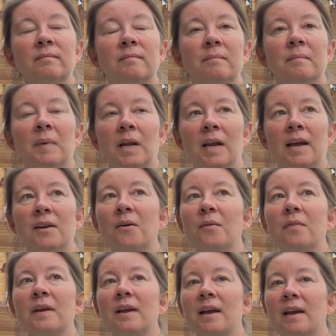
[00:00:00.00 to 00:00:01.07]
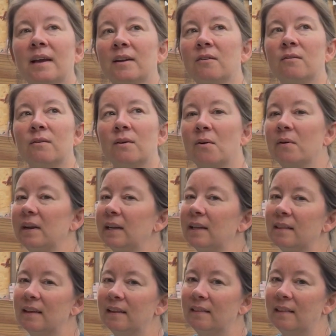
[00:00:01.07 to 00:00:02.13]
but I don't think I can grow
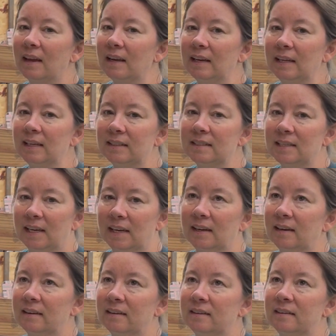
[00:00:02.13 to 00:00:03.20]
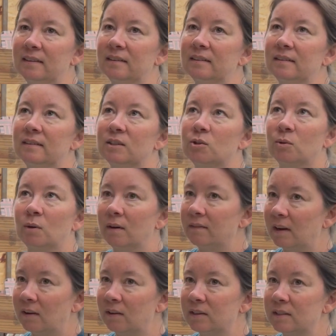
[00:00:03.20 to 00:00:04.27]
anything that needs like 12
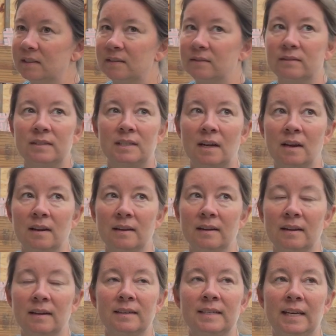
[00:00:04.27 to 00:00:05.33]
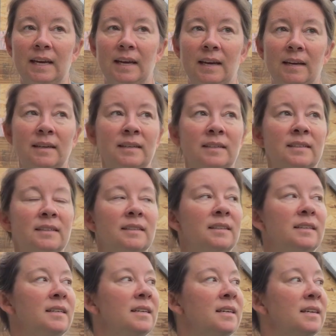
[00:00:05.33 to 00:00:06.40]
hours of sun a day.
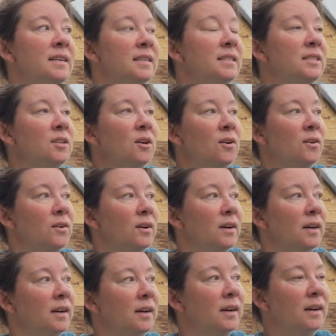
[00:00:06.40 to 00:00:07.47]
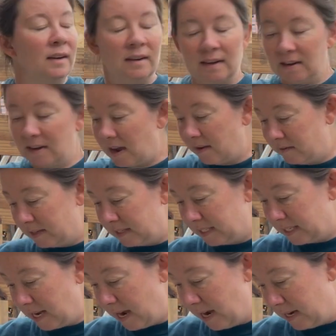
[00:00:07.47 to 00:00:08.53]
So I've
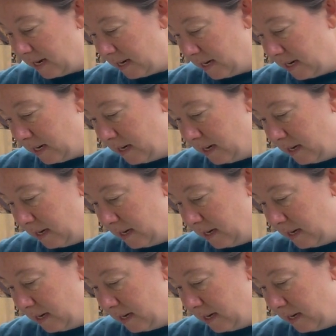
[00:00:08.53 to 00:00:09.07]
decided